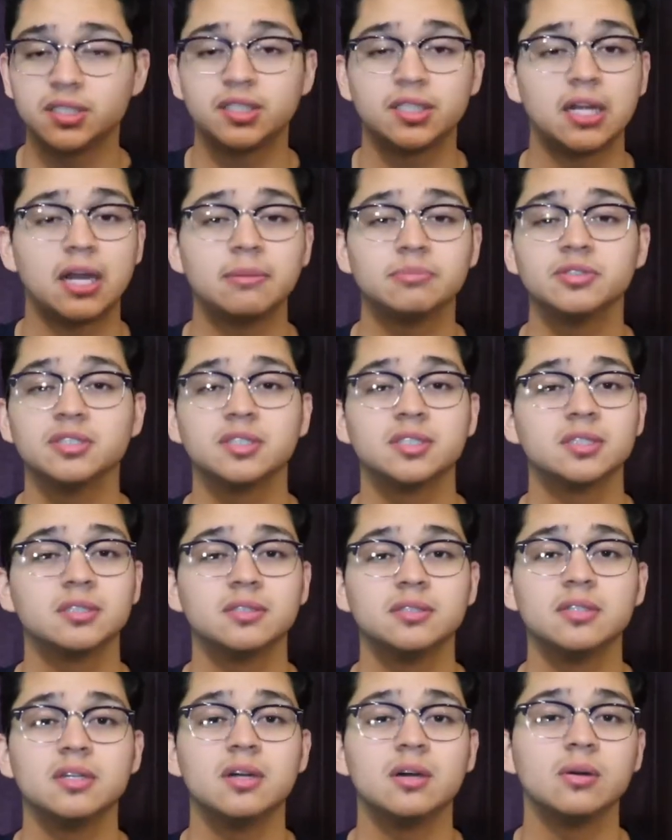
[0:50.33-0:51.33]
I'm just,
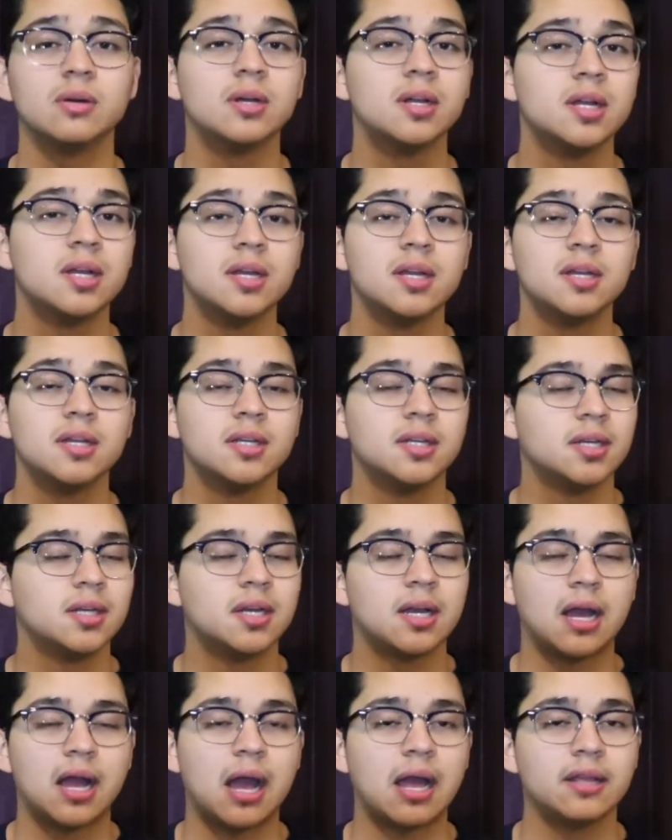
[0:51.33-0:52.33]
you know,
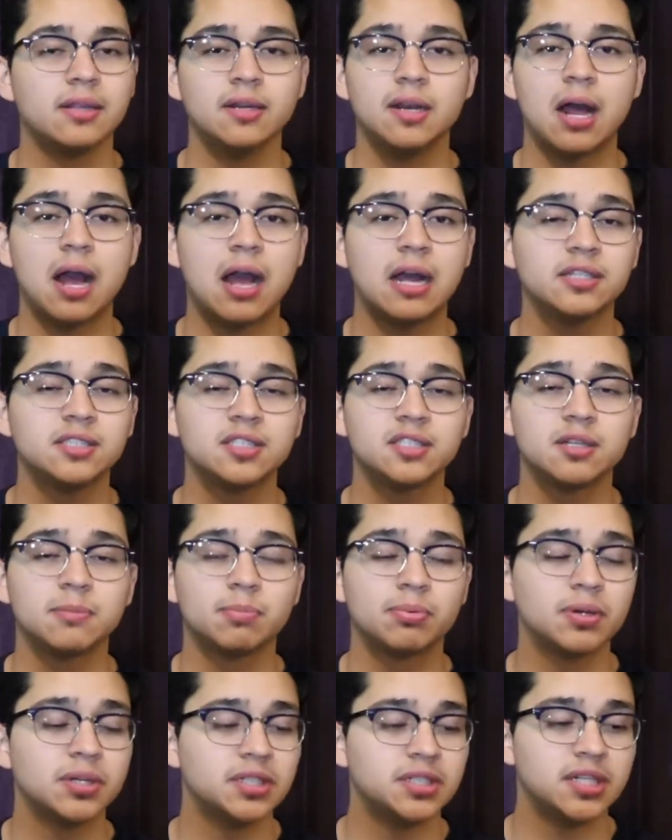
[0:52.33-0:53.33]
you know, I just
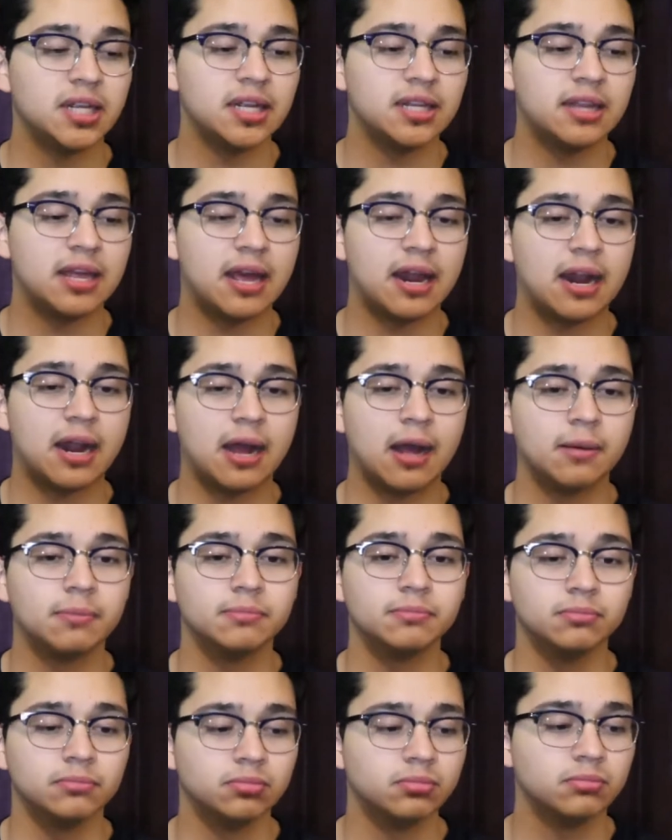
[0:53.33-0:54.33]
appreciate that
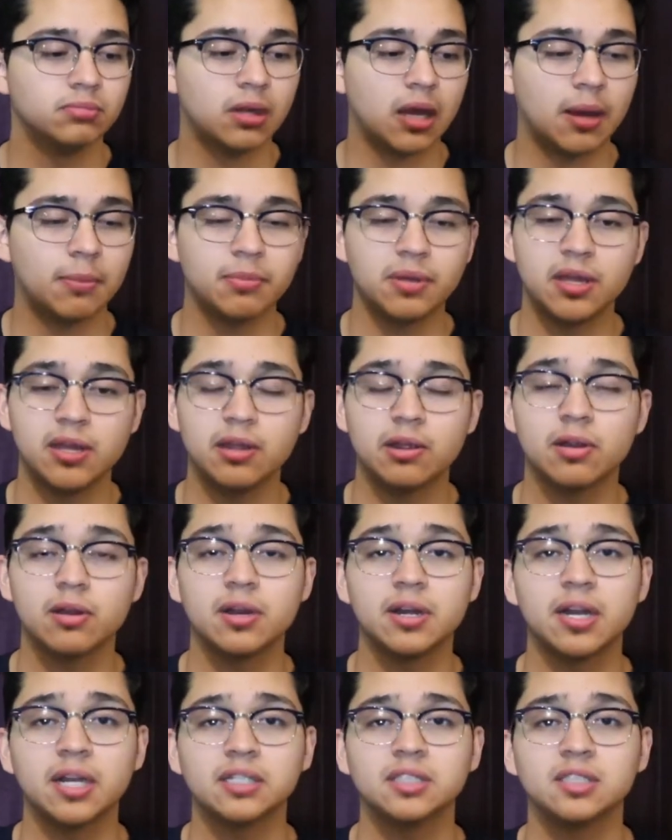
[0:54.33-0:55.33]
I'm I'm here and
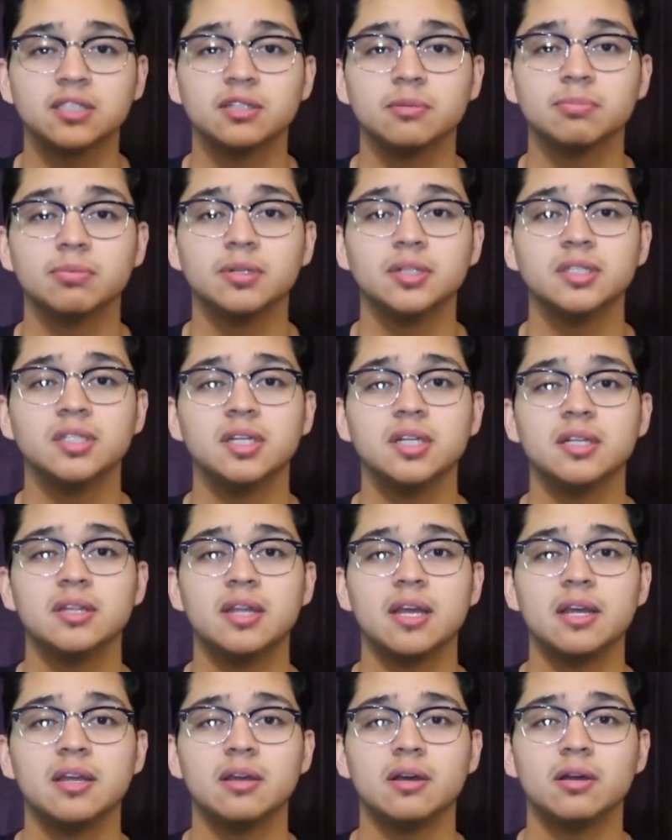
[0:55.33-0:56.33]
I just appreciate
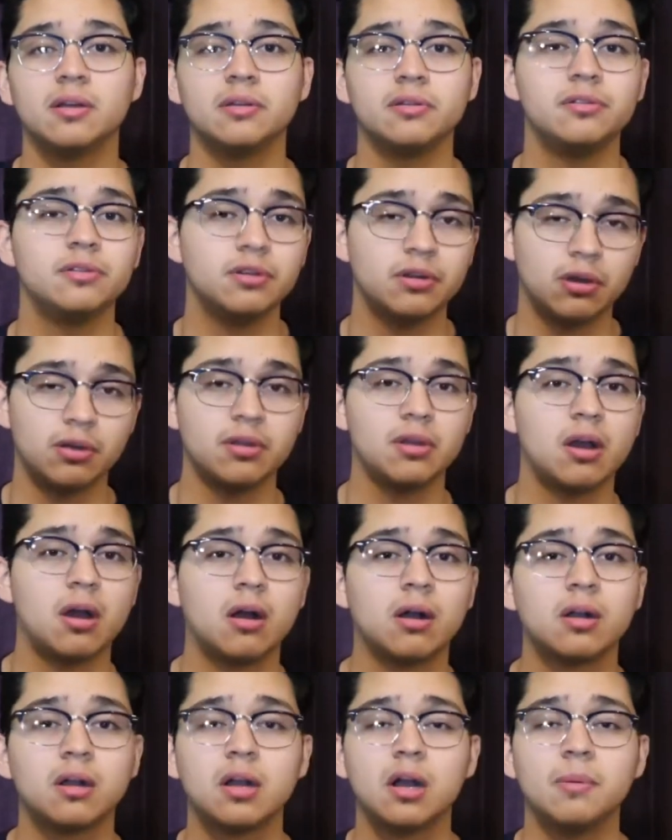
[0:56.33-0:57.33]
that young. You know, y'all
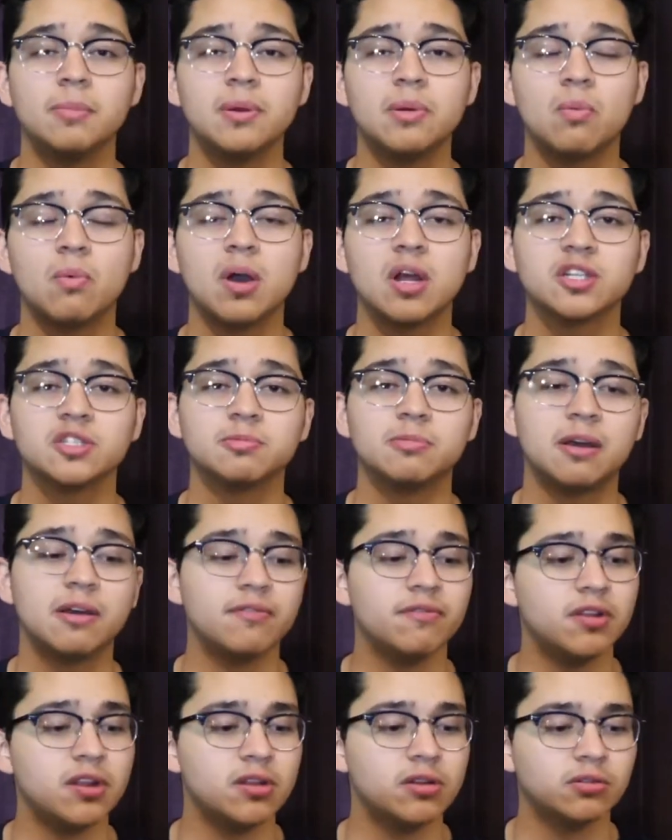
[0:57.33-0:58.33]
come and watch my
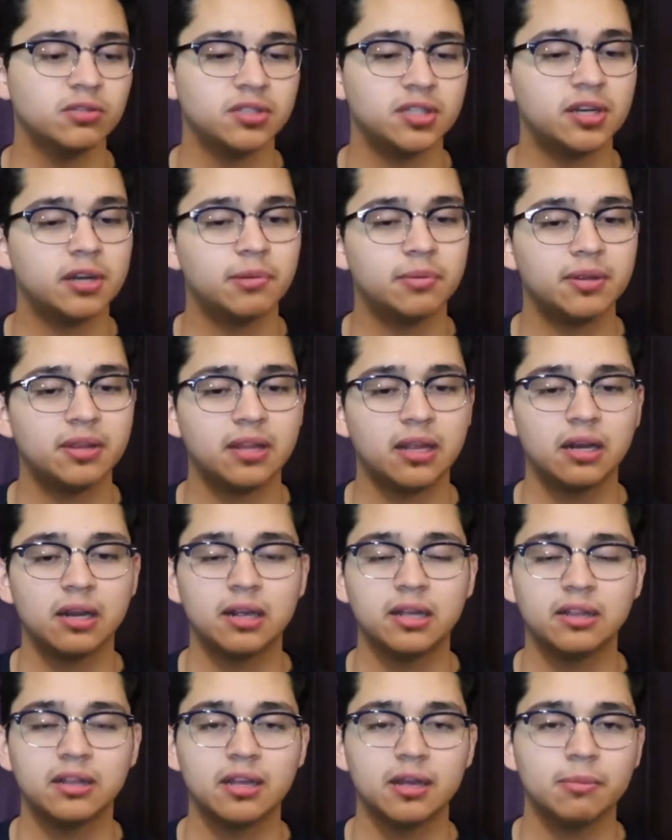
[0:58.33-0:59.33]
videos and everything
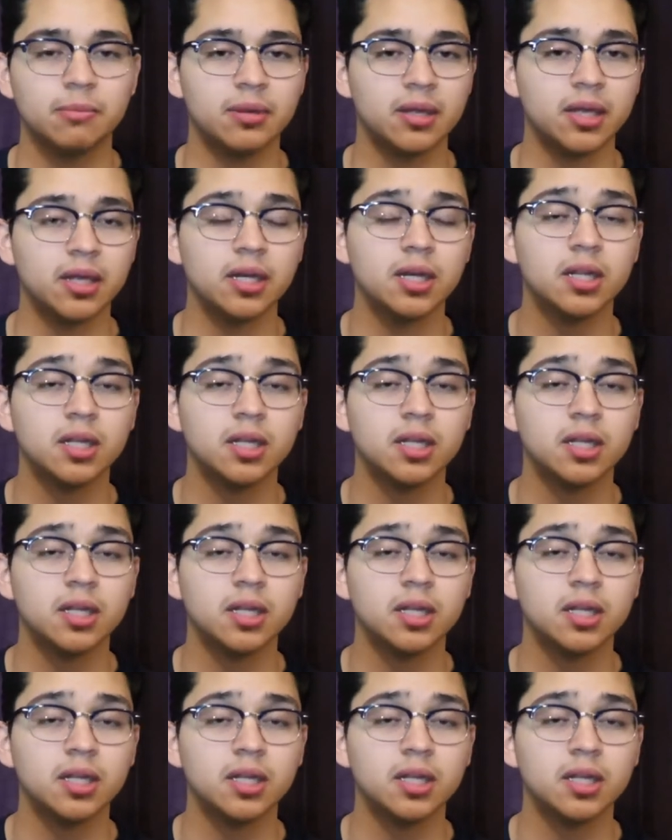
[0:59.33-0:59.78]
like that, man.